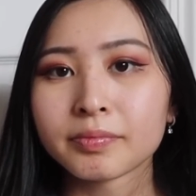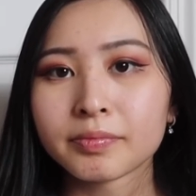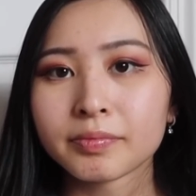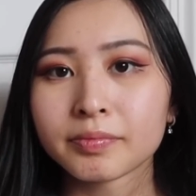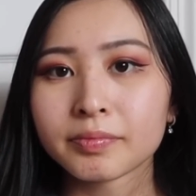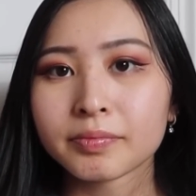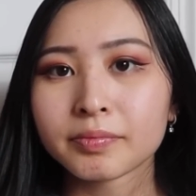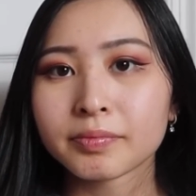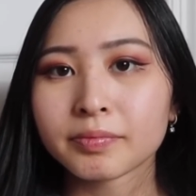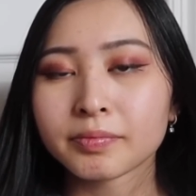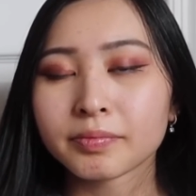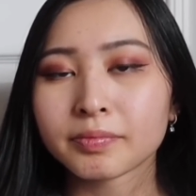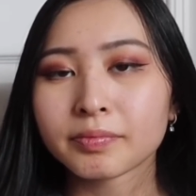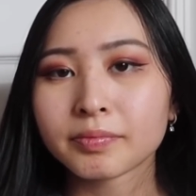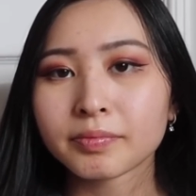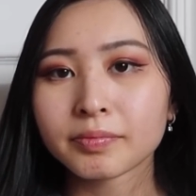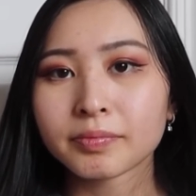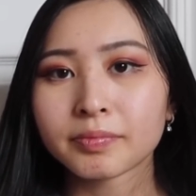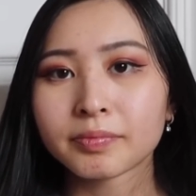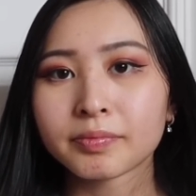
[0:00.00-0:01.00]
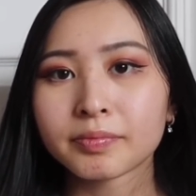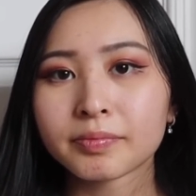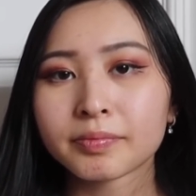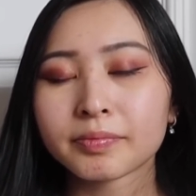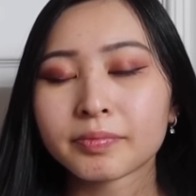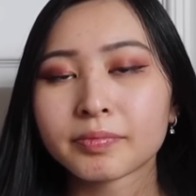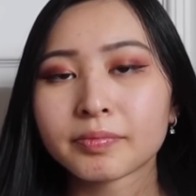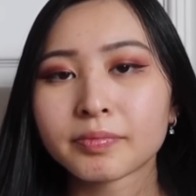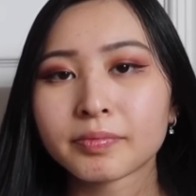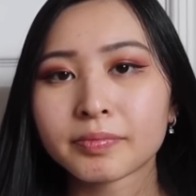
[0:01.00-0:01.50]

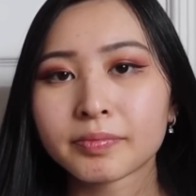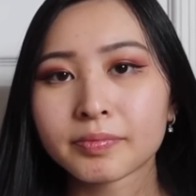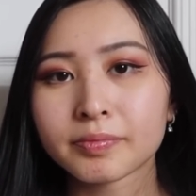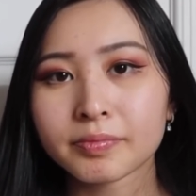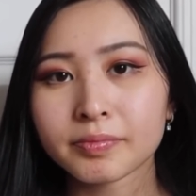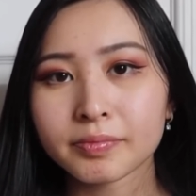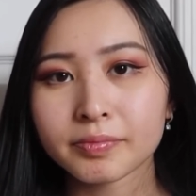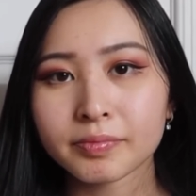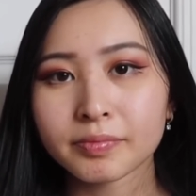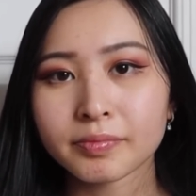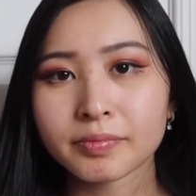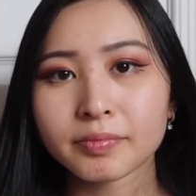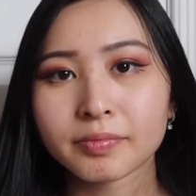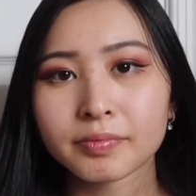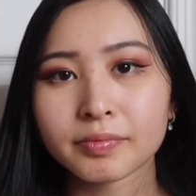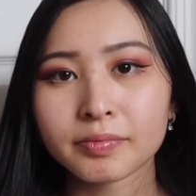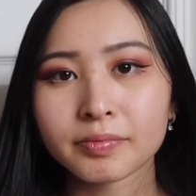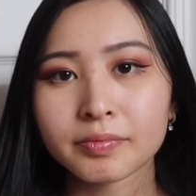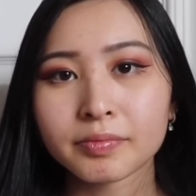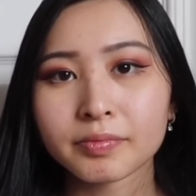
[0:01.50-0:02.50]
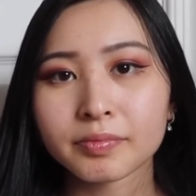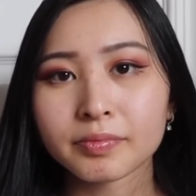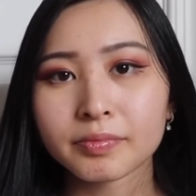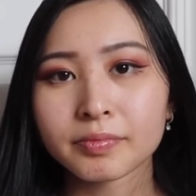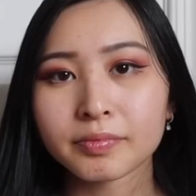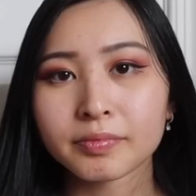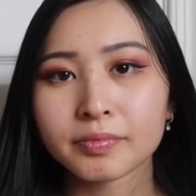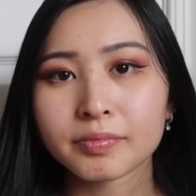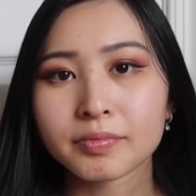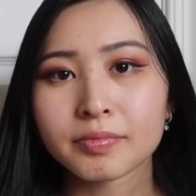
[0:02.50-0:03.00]

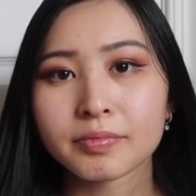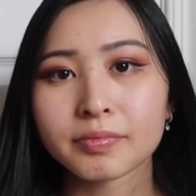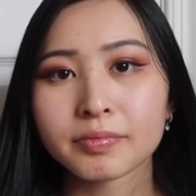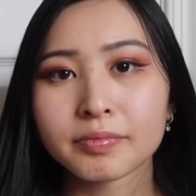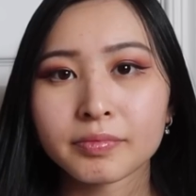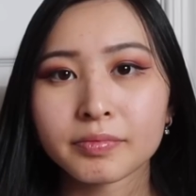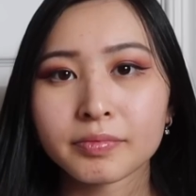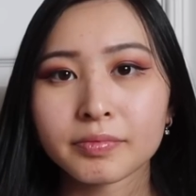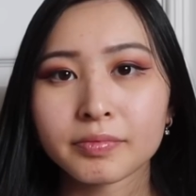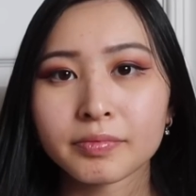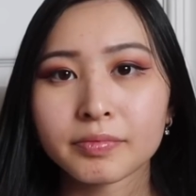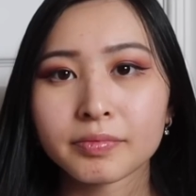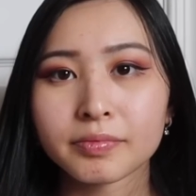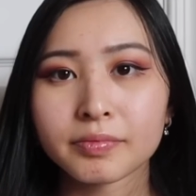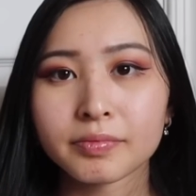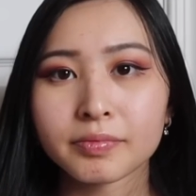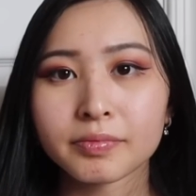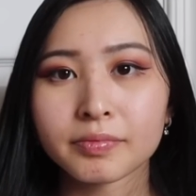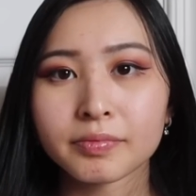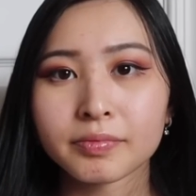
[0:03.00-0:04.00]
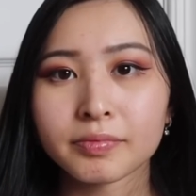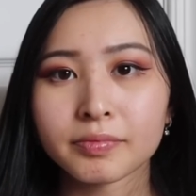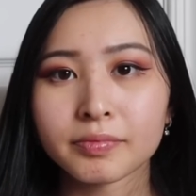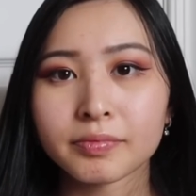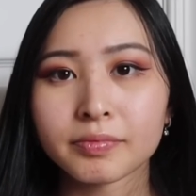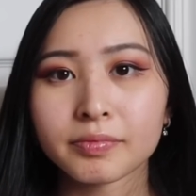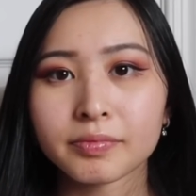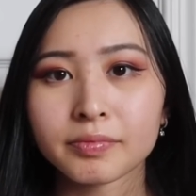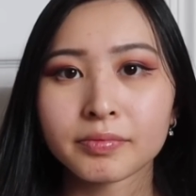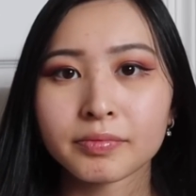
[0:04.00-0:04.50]

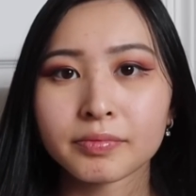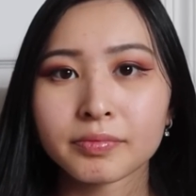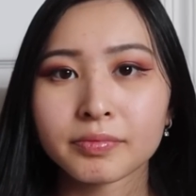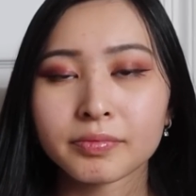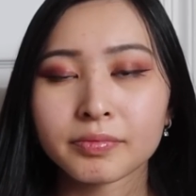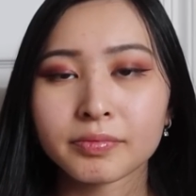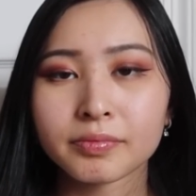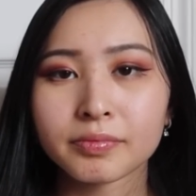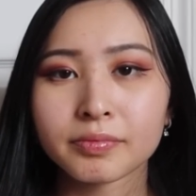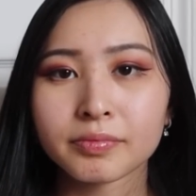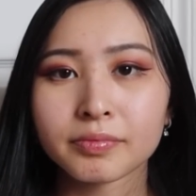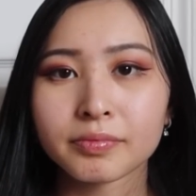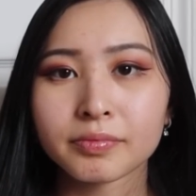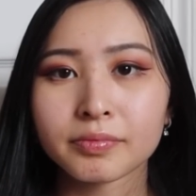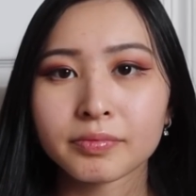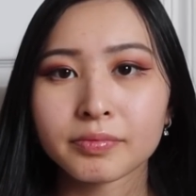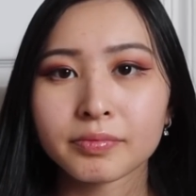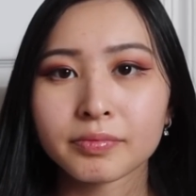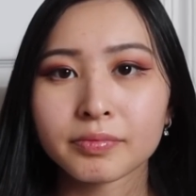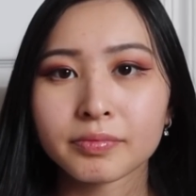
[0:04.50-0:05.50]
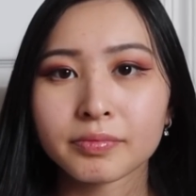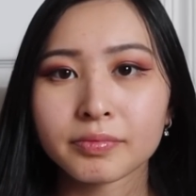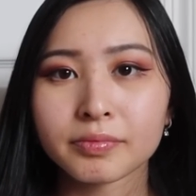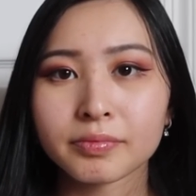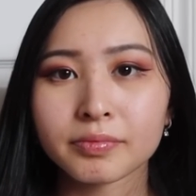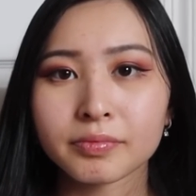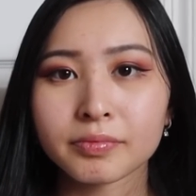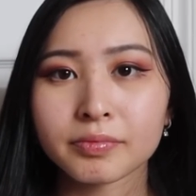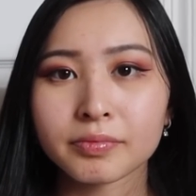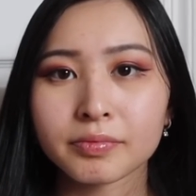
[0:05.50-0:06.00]

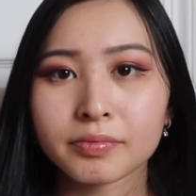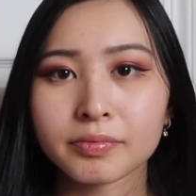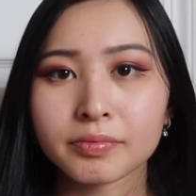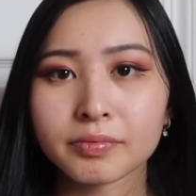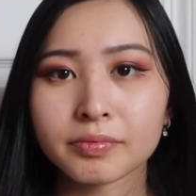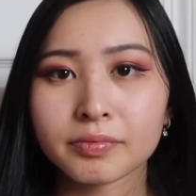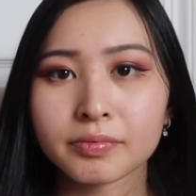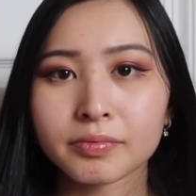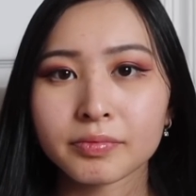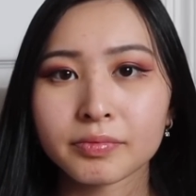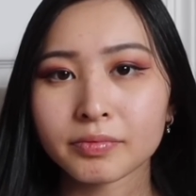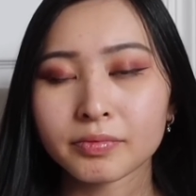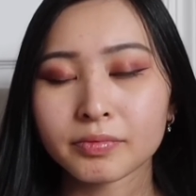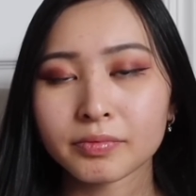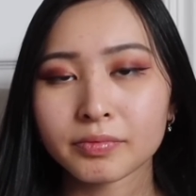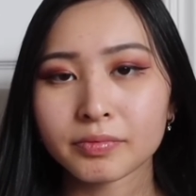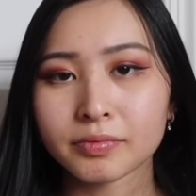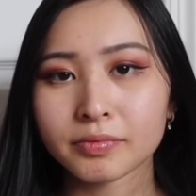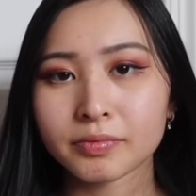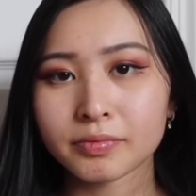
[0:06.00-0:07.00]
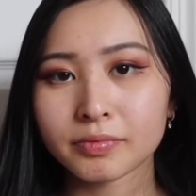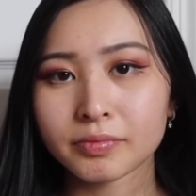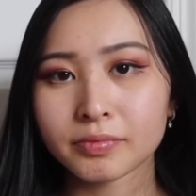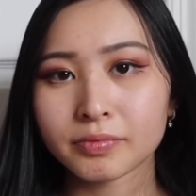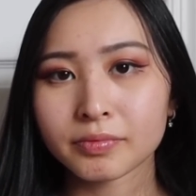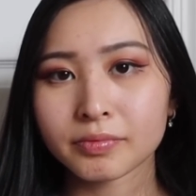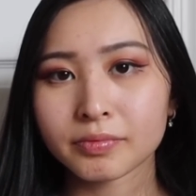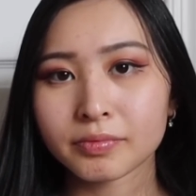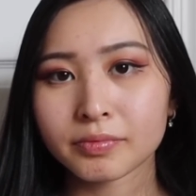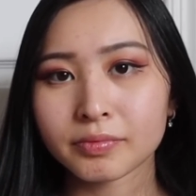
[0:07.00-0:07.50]

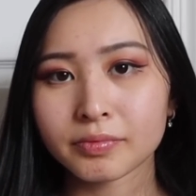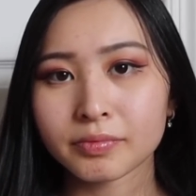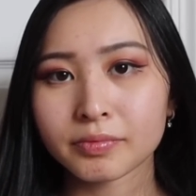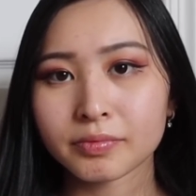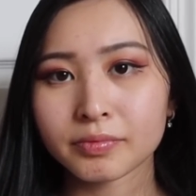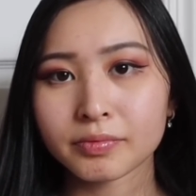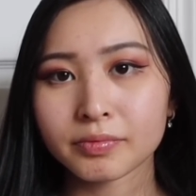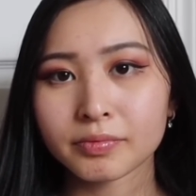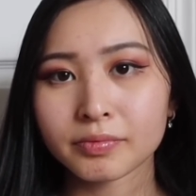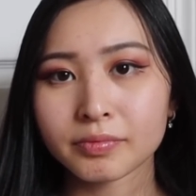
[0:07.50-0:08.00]
The person shown says nothing.